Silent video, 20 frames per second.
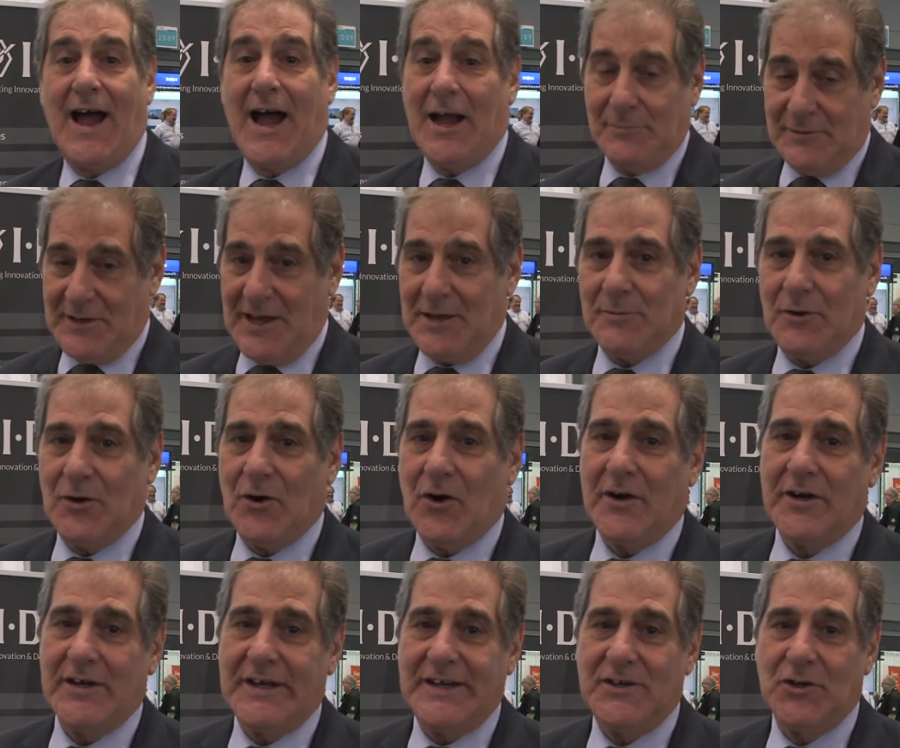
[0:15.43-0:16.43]
I'm Don
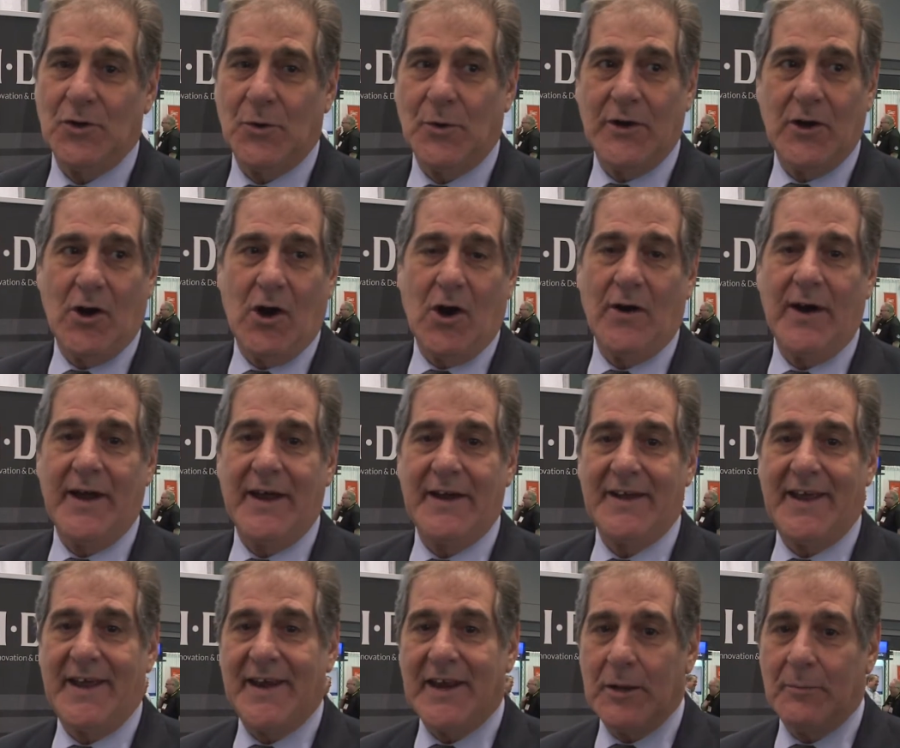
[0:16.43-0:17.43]
Minardi, and here we are
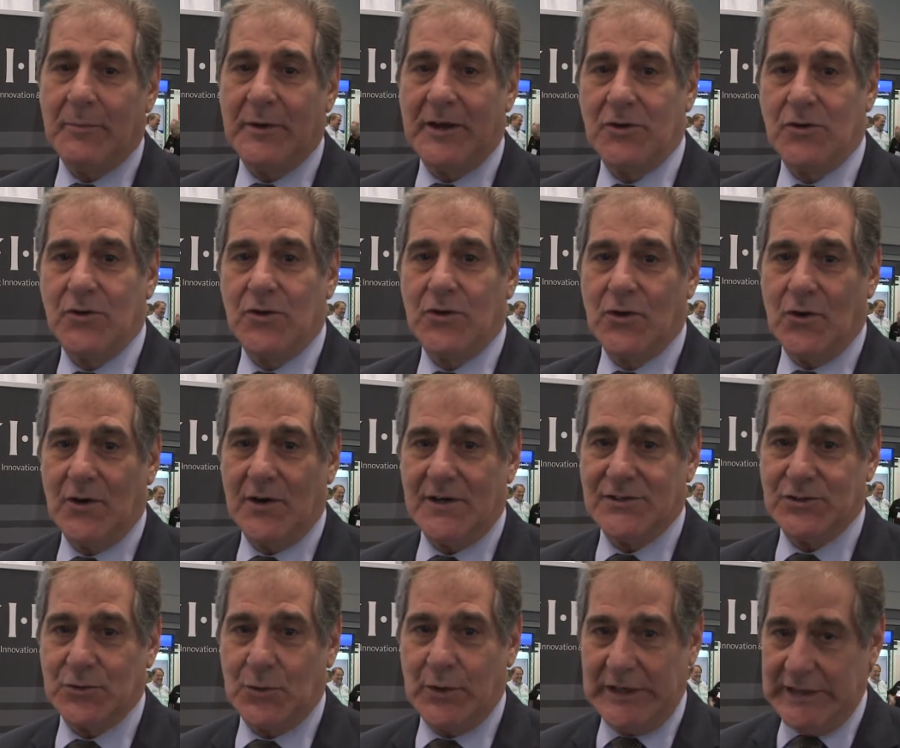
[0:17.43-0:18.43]
at NAB New York
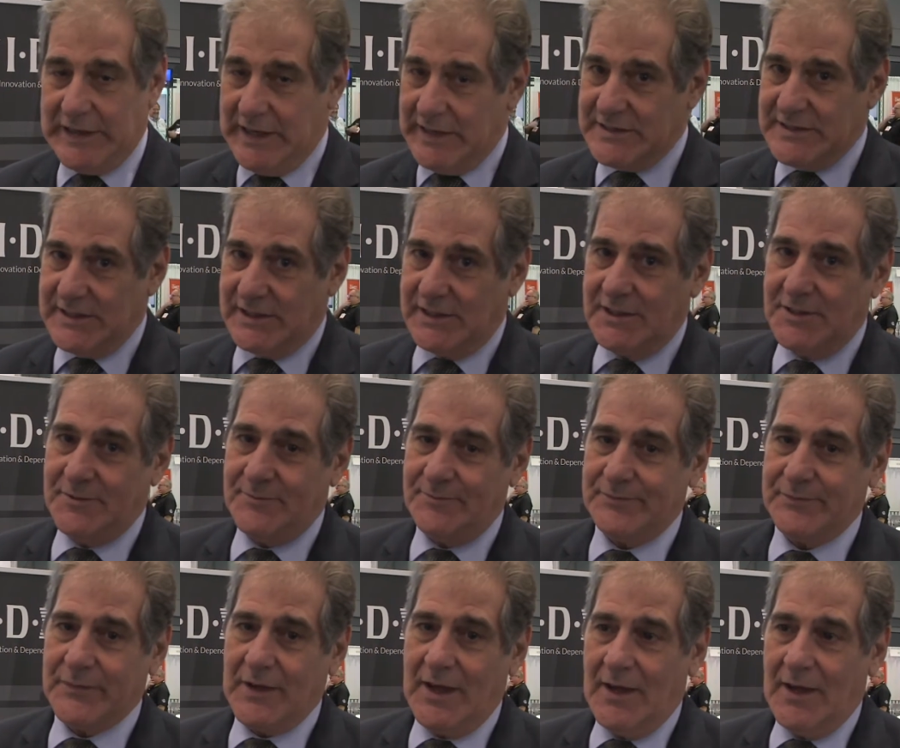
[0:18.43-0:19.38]
2018.